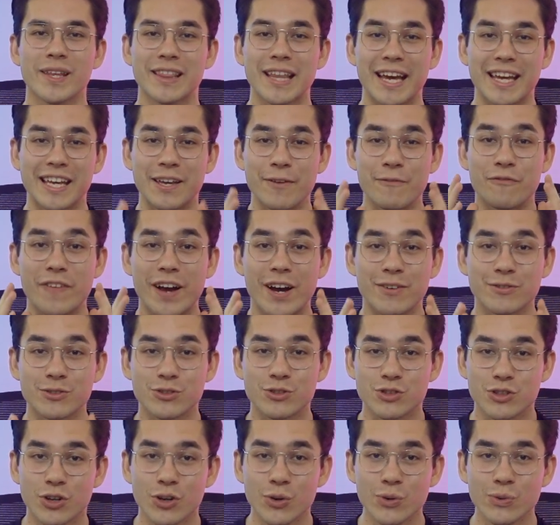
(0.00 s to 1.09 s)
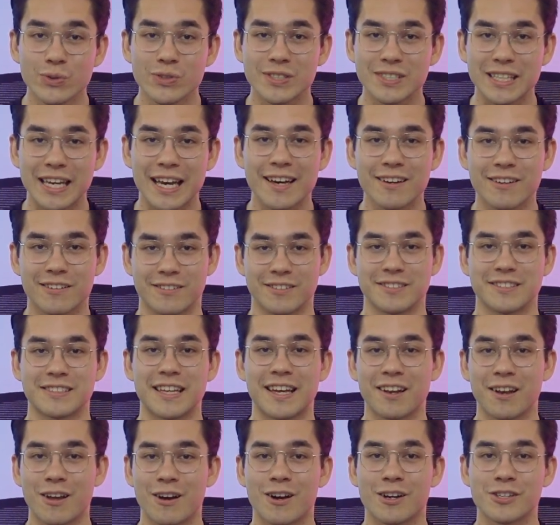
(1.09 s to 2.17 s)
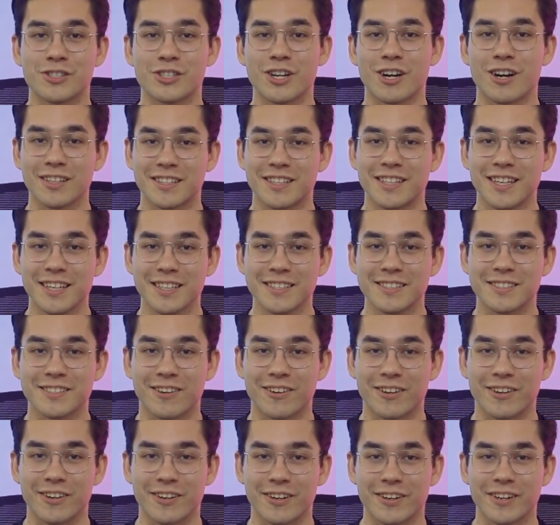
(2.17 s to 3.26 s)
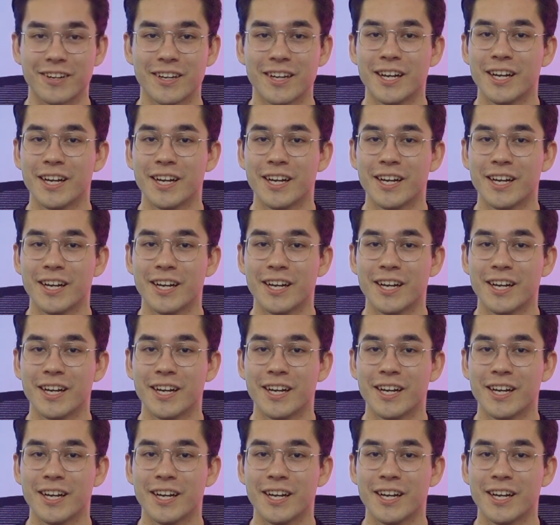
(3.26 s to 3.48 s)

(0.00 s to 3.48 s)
that he found two scanners that launched on Kickstarter,